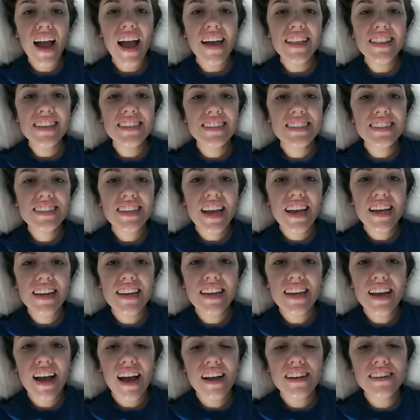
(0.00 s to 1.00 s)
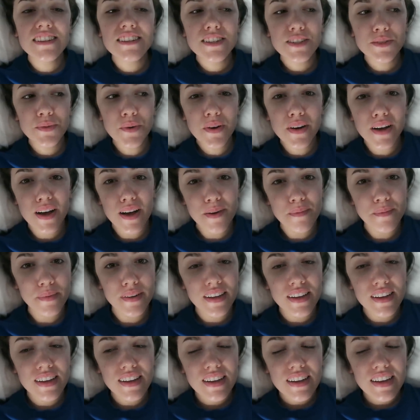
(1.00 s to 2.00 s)
Hi, this is Katie. I just woke up.
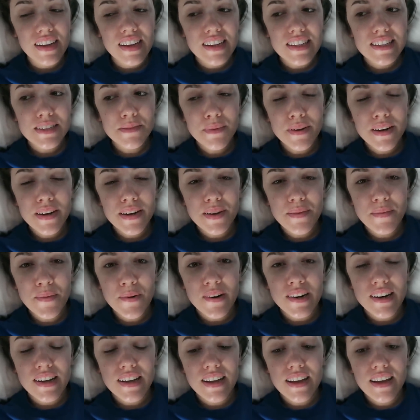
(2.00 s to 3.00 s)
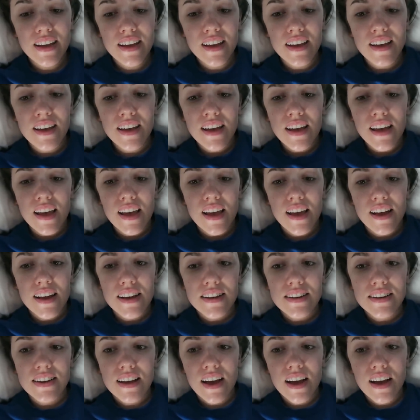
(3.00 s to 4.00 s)
It's Monday morning
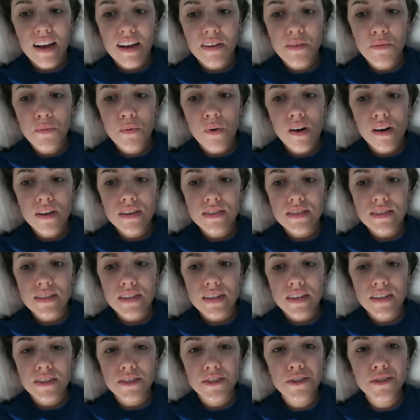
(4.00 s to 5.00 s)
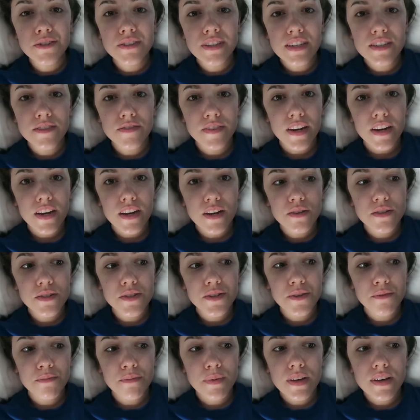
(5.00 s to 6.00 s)
and I want Tuesday's video
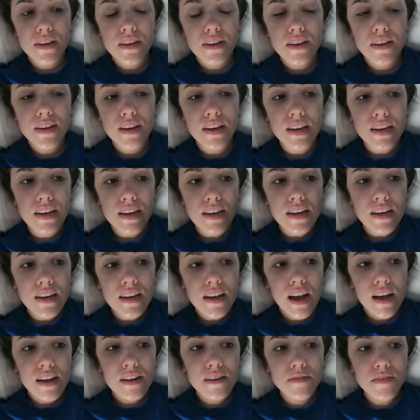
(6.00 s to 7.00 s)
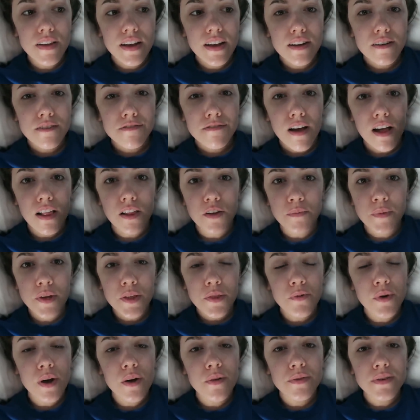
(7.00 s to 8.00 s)
to be kind of like a follow
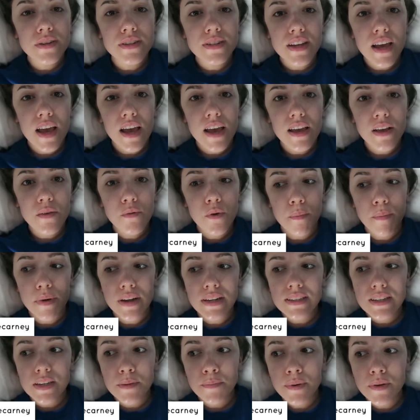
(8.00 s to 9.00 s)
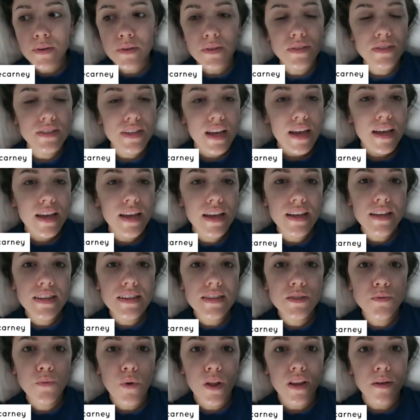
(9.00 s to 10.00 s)
me throughout the day, what my typical
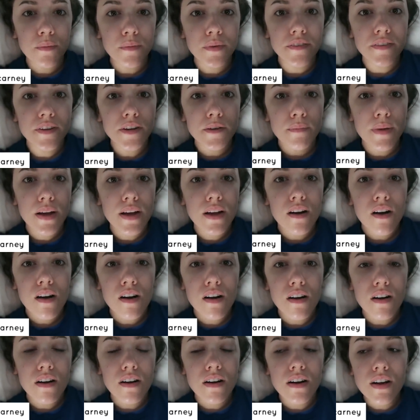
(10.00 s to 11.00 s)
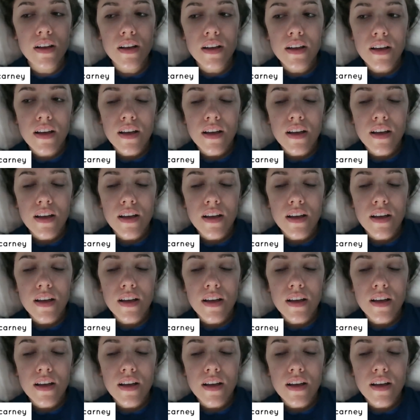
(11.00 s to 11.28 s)
day is while I'm living in my car.